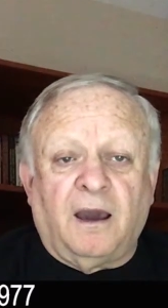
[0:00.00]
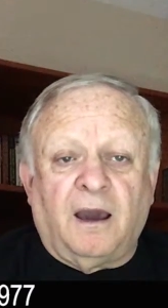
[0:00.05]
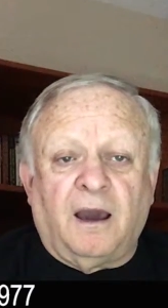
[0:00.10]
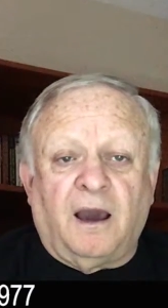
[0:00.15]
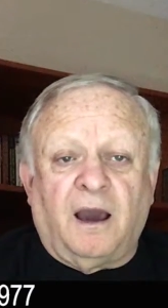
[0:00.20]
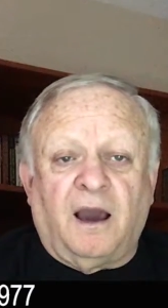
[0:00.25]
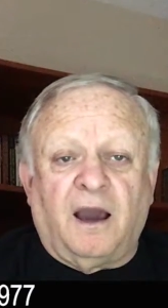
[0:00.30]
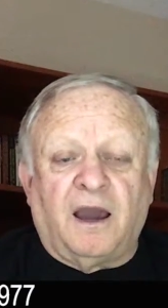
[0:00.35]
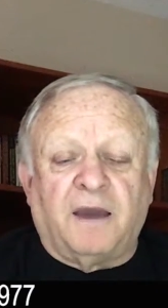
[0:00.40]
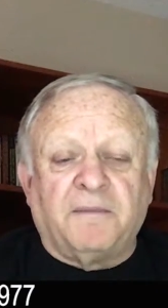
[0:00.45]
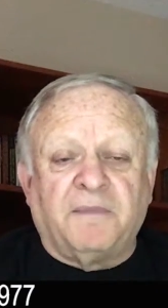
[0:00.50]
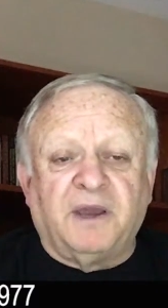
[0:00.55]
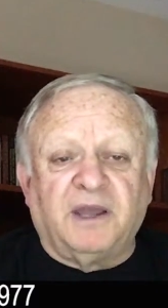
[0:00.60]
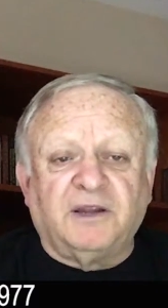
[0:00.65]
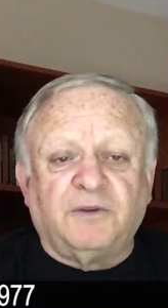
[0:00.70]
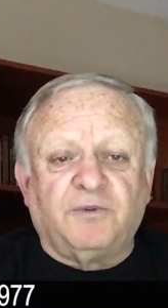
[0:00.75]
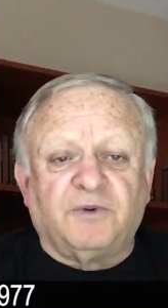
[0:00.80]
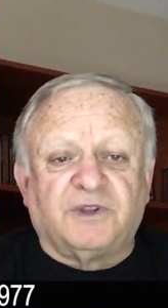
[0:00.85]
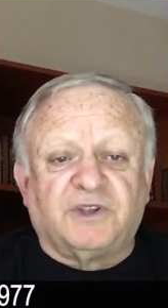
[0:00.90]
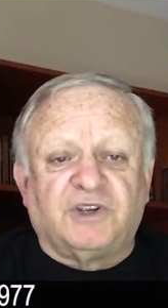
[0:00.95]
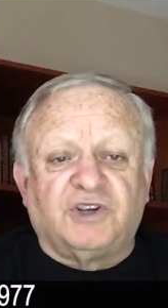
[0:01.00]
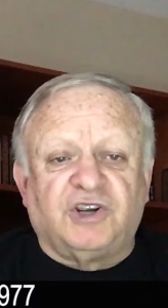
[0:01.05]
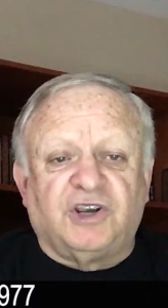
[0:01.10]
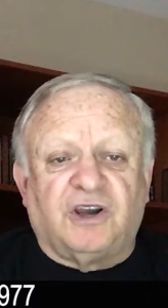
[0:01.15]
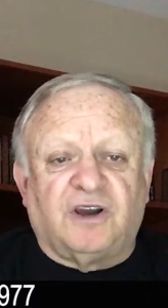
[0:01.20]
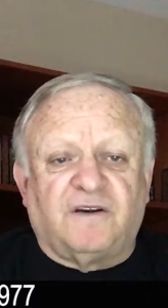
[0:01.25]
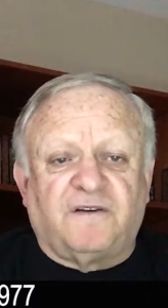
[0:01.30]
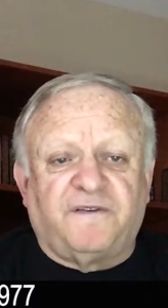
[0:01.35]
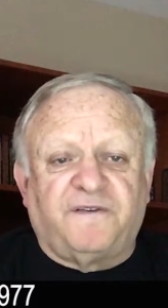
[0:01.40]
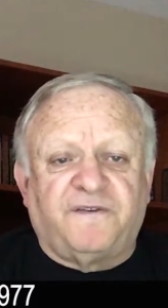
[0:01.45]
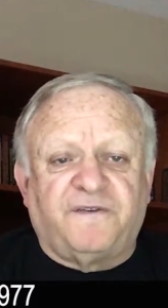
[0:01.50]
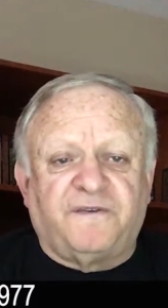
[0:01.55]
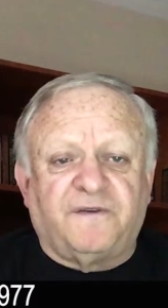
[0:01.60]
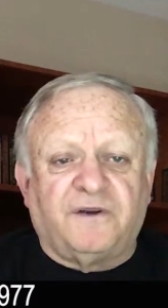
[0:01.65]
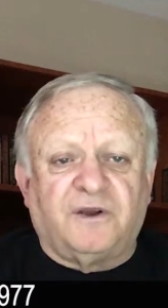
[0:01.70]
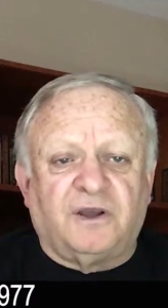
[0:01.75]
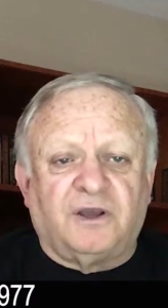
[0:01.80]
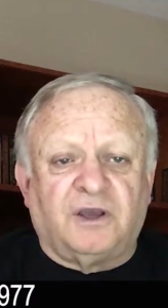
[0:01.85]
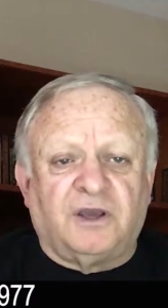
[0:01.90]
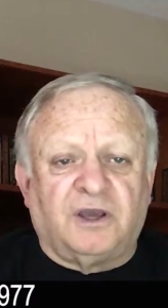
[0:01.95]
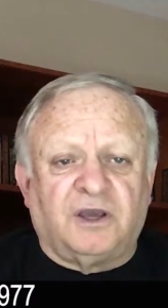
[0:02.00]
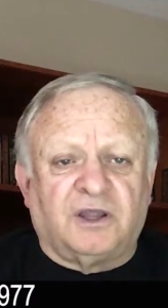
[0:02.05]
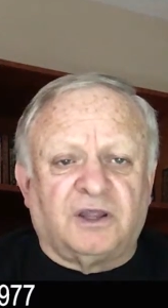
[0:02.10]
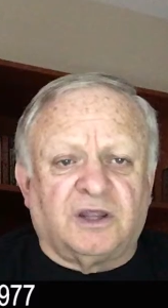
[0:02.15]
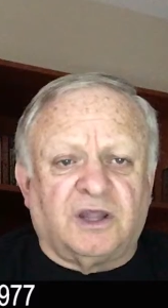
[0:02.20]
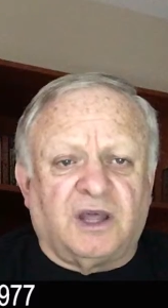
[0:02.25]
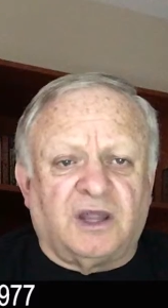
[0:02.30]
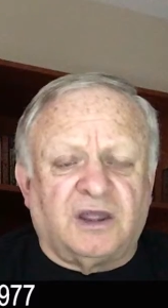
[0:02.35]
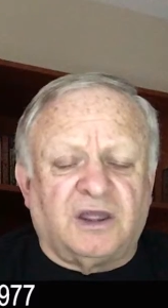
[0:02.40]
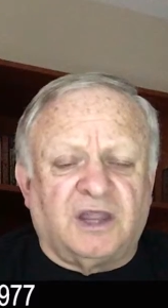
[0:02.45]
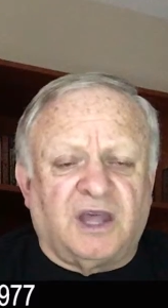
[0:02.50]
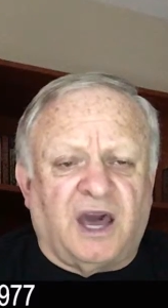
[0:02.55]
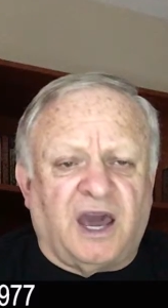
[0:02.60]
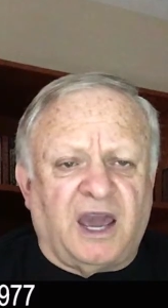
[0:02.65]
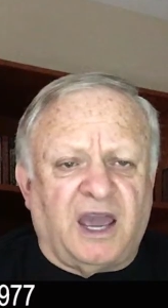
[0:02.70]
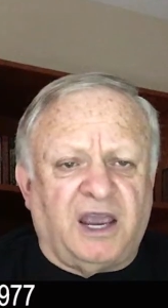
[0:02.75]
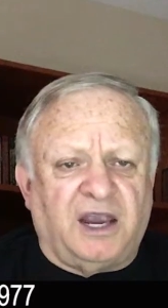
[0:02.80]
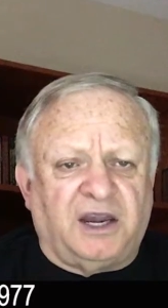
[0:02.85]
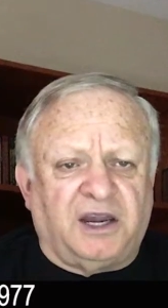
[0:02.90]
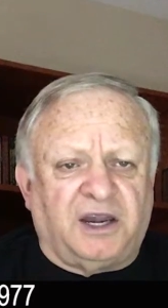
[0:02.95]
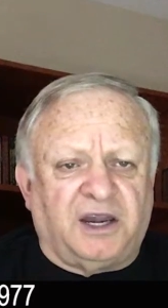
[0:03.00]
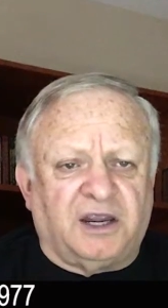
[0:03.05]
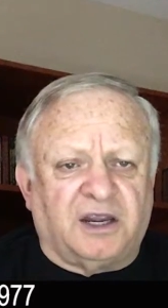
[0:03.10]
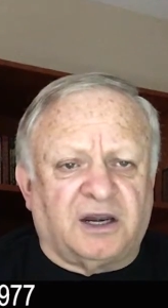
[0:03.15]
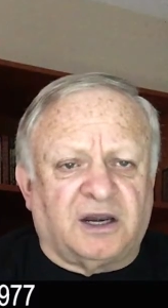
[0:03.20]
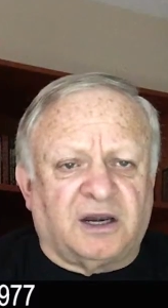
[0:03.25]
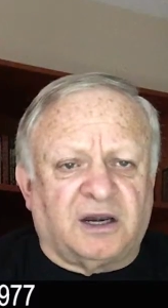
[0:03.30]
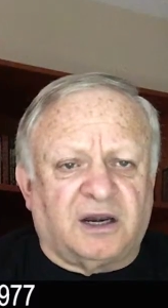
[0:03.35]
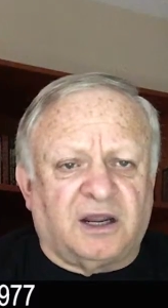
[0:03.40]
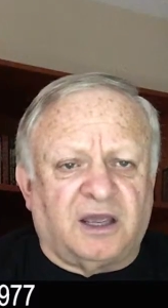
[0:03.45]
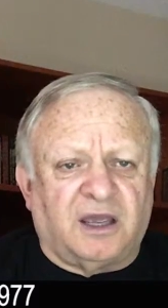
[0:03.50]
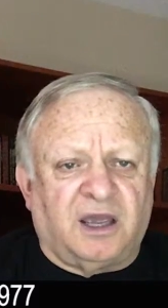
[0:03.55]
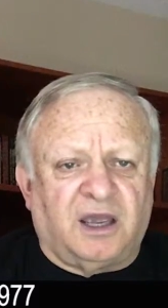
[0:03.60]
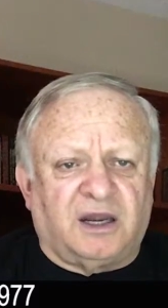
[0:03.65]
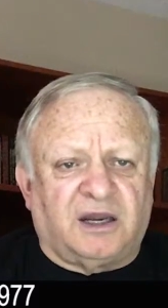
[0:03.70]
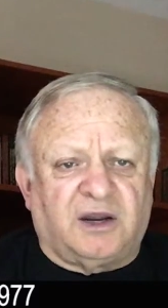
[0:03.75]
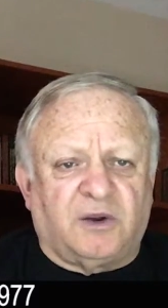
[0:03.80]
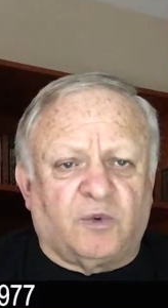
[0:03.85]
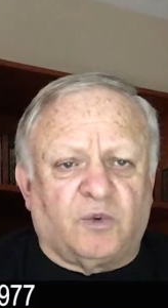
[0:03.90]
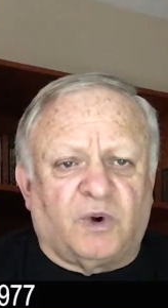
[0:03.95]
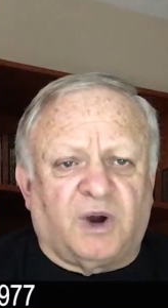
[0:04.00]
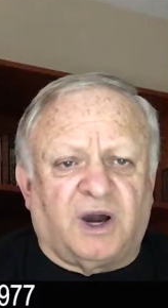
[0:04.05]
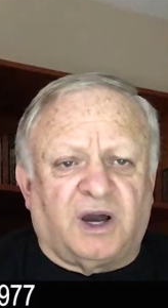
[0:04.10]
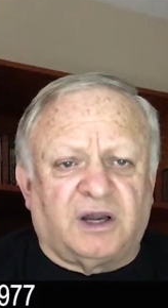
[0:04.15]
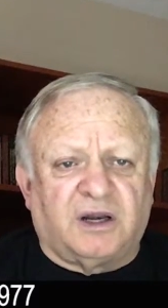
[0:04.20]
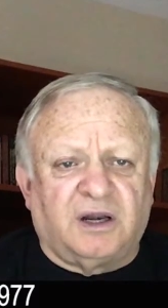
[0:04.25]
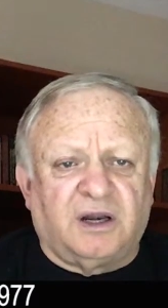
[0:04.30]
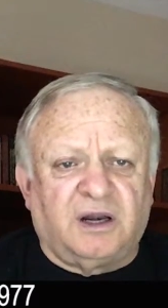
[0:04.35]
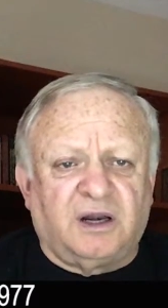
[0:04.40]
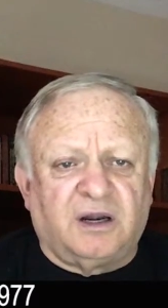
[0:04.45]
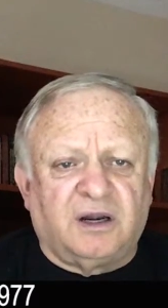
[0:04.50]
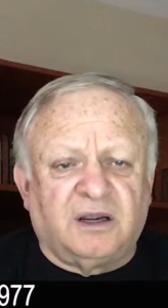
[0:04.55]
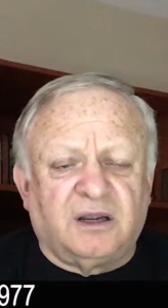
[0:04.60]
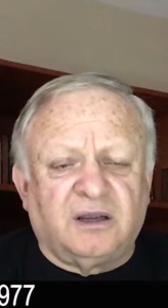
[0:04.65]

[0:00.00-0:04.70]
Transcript: I met with Jeff in 1981